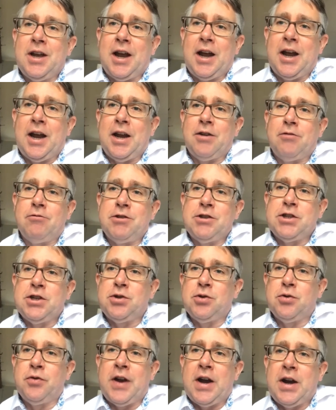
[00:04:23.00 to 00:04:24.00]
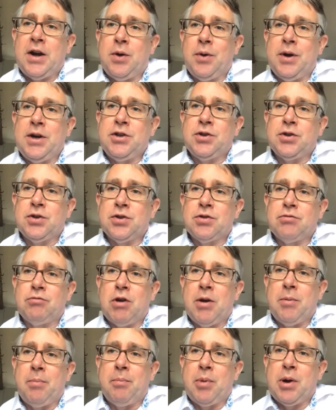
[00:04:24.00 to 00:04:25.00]
and residual valuations
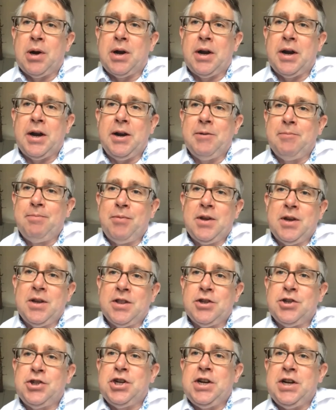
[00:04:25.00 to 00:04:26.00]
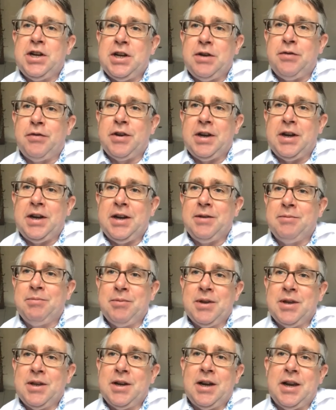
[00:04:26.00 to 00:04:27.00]
run by the GDV
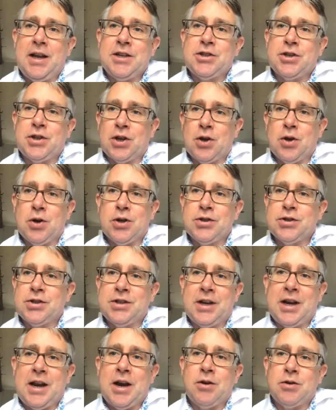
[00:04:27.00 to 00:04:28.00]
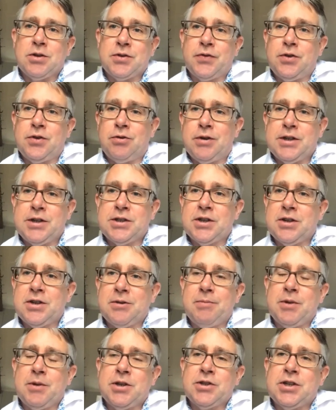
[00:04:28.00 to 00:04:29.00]
less the cost, allowance for risk,
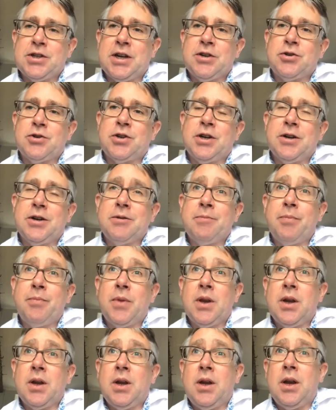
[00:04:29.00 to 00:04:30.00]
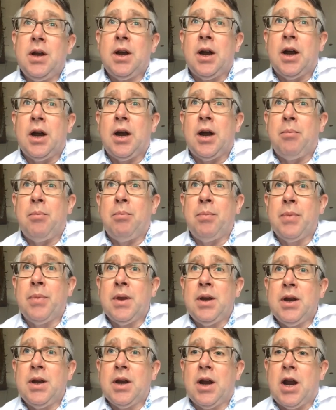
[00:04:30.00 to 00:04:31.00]
etc.
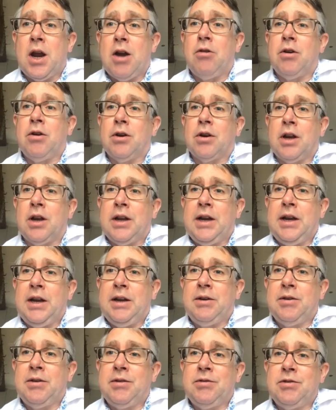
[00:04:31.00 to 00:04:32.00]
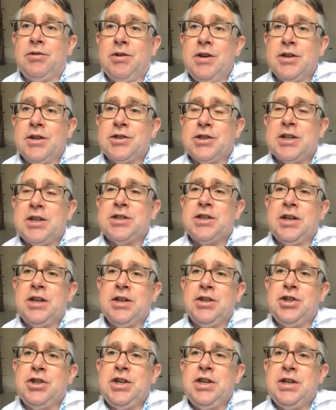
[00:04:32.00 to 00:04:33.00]
Currently, assessing
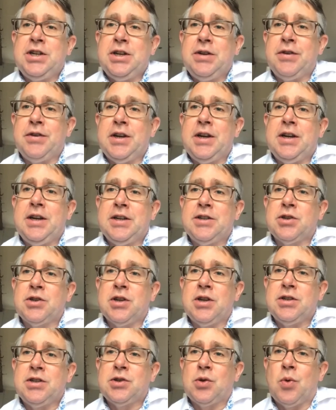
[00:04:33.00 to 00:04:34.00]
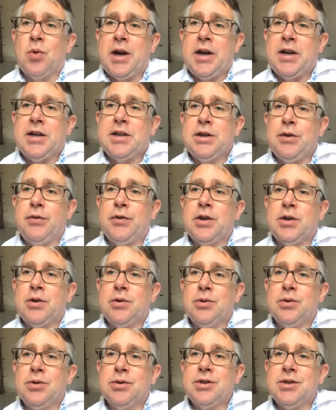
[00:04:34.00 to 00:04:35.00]
a GDV is quite
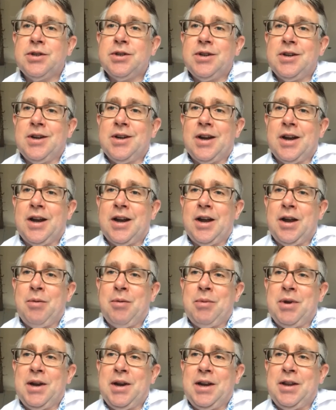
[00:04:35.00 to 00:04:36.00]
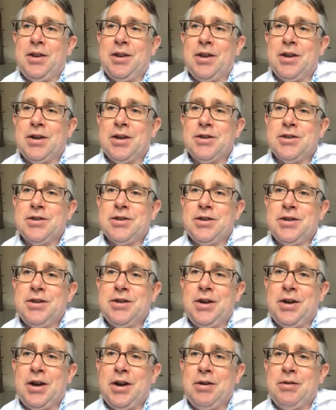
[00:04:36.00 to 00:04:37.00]
difficult, in that,
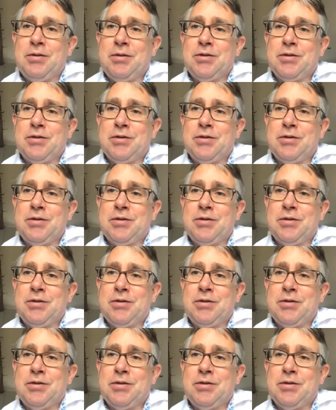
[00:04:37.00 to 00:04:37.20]
you know,